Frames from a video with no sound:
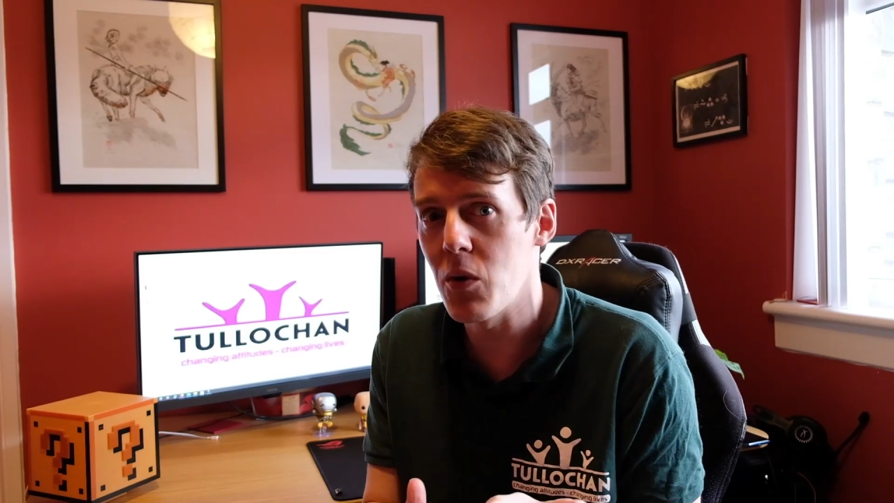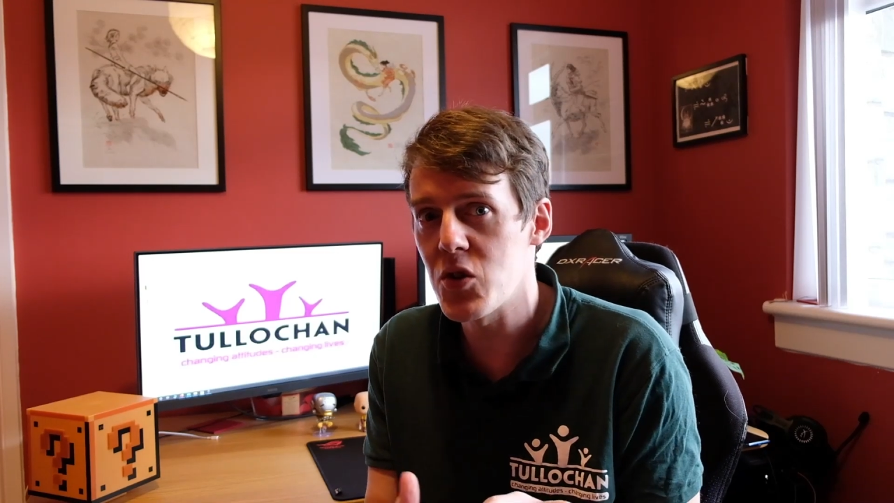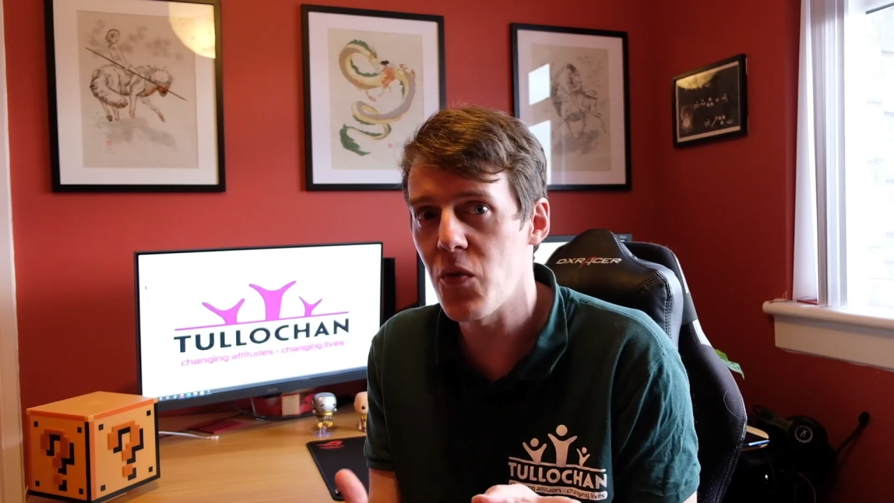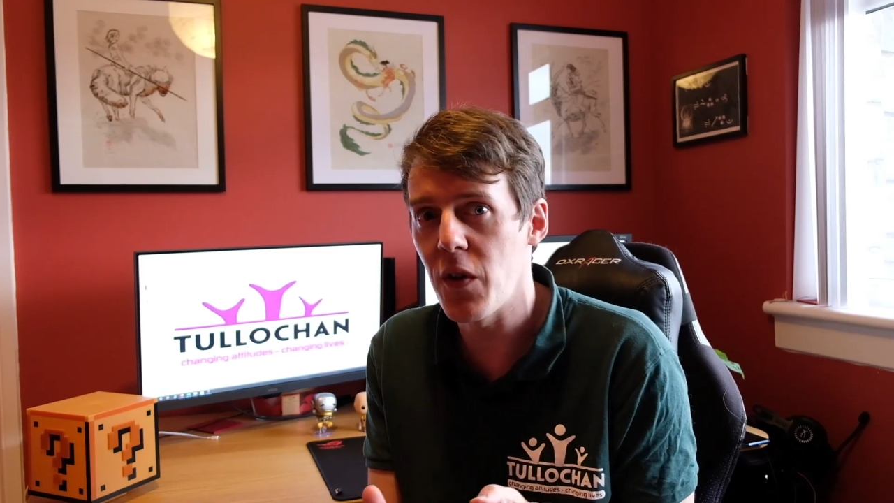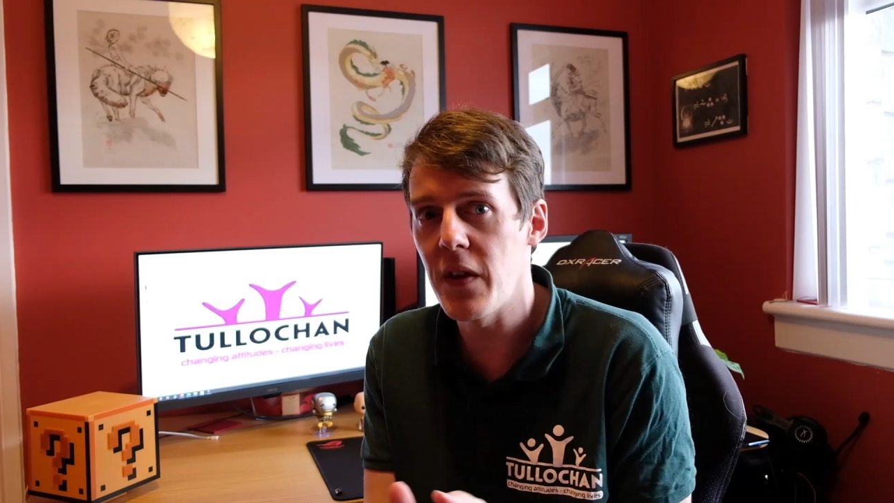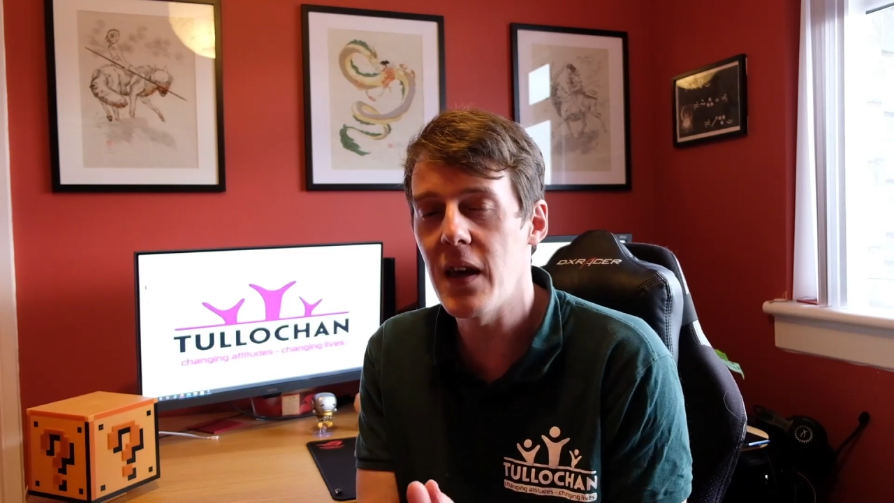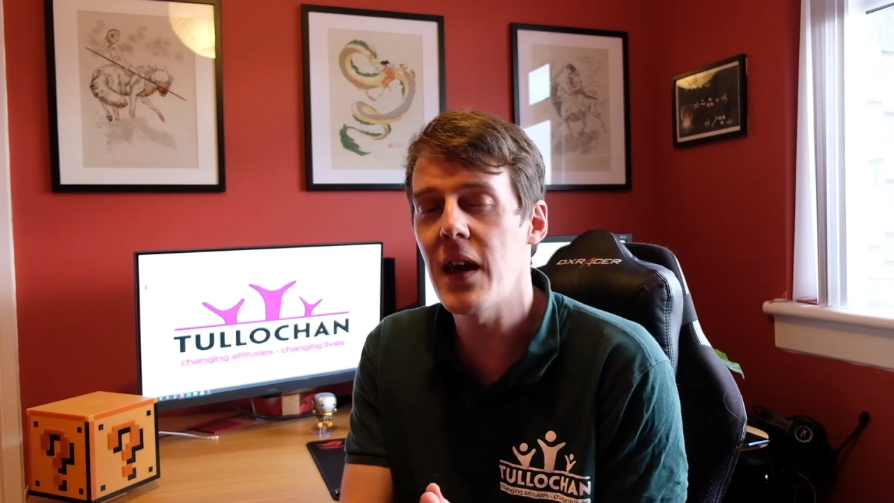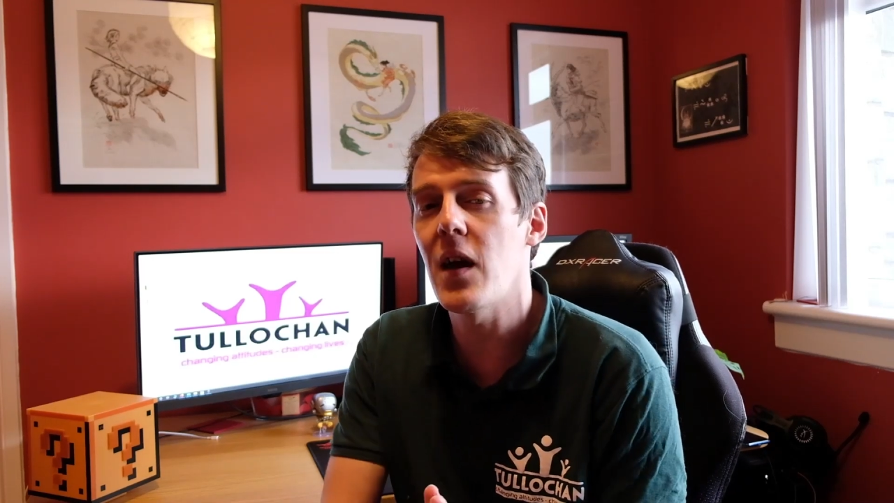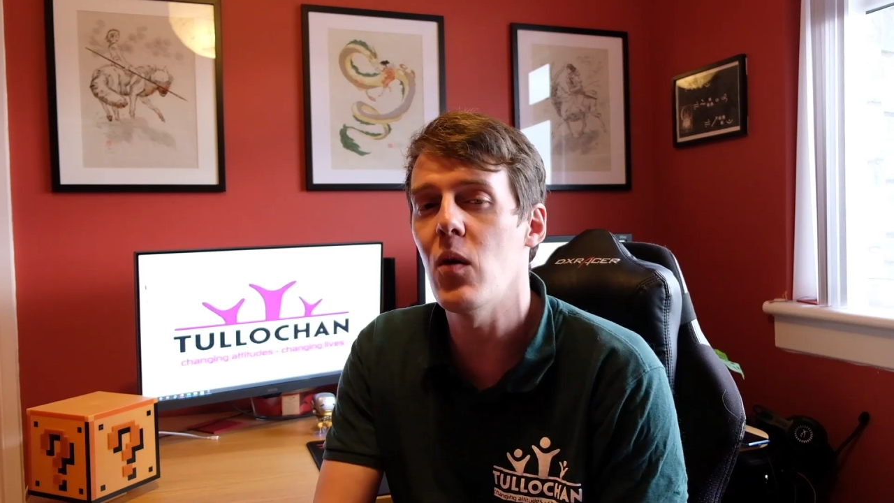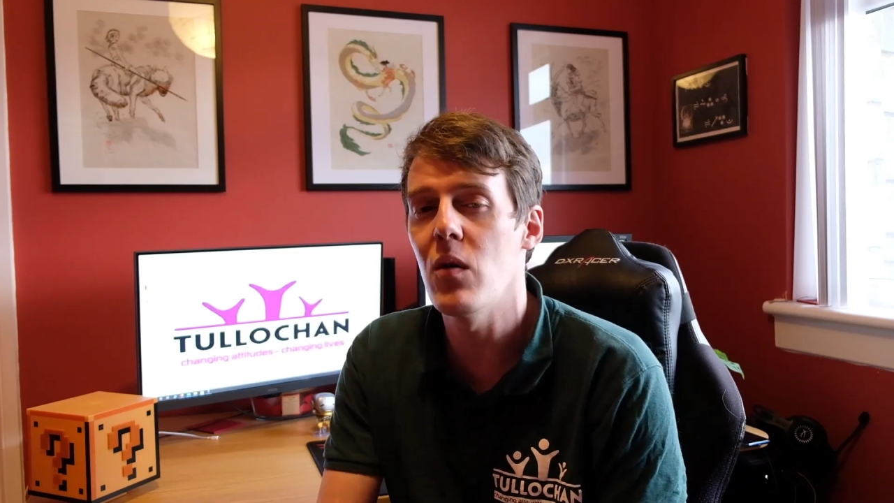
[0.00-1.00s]
much fun that you
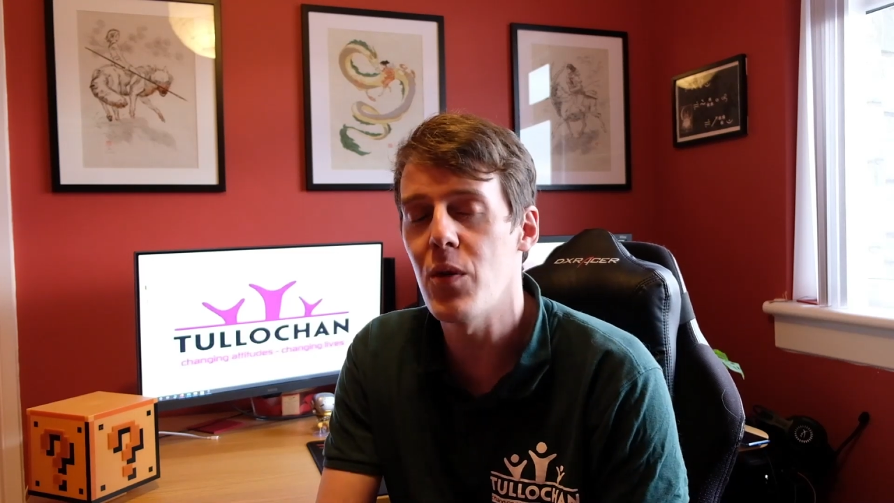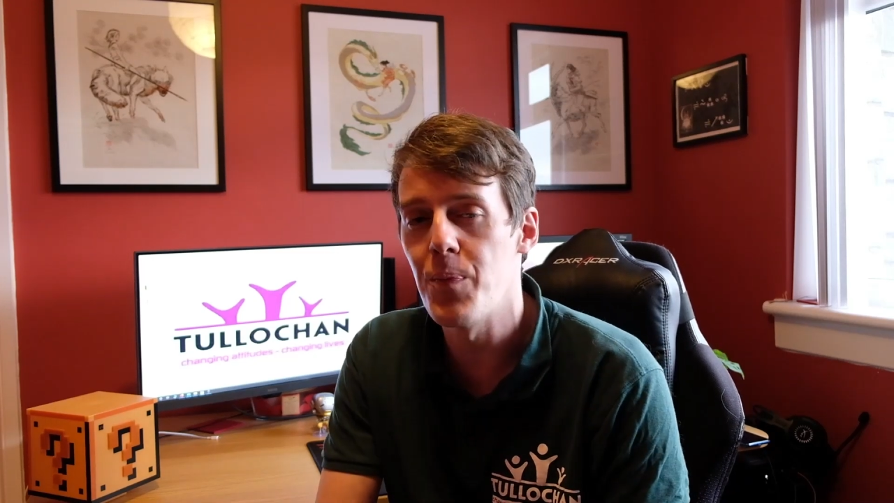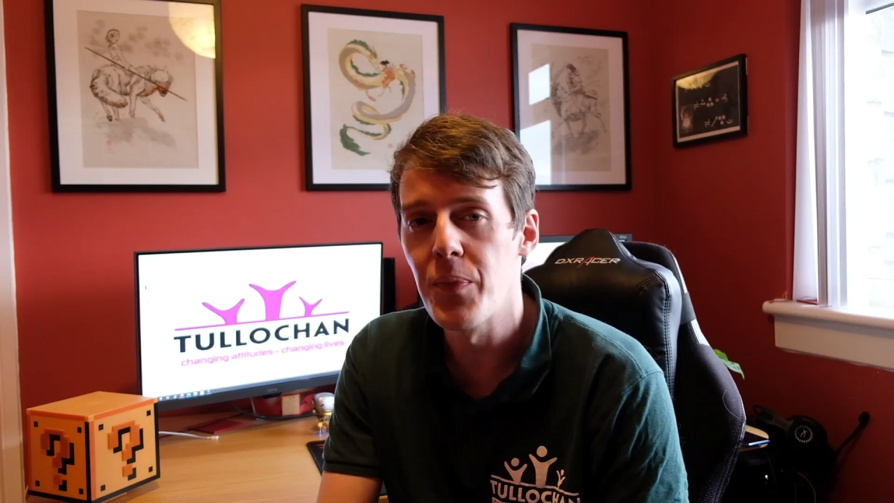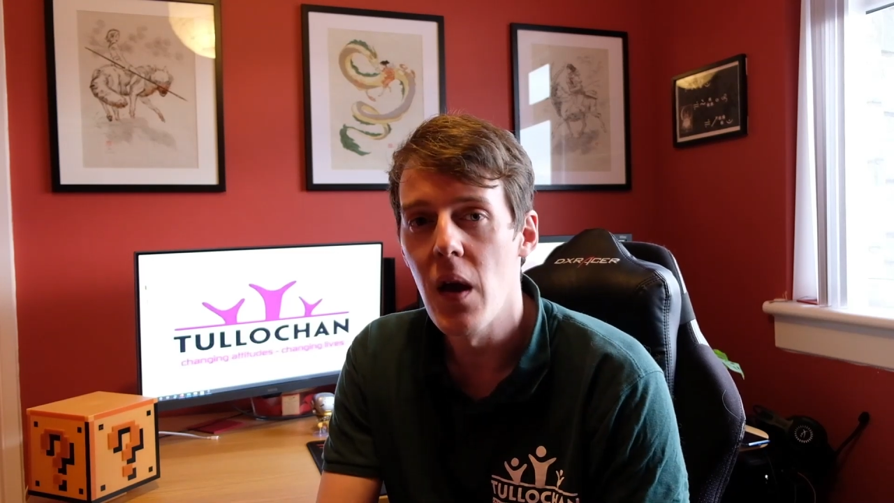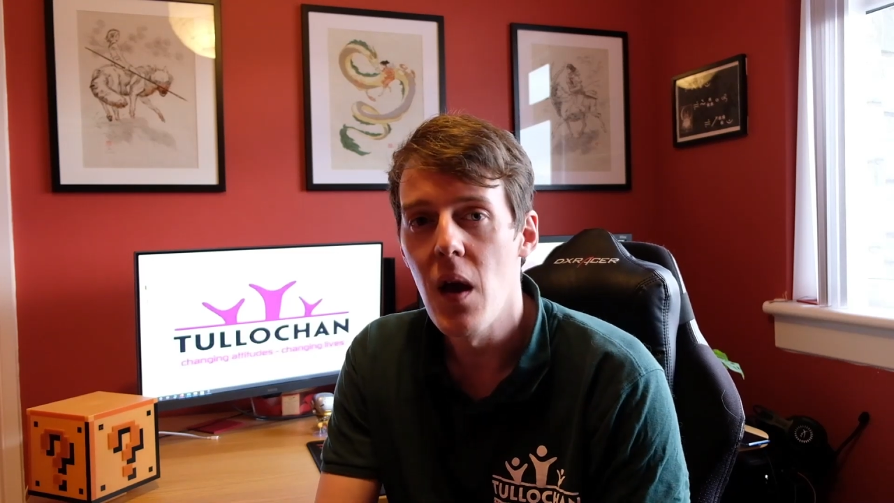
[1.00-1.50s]
get out of them.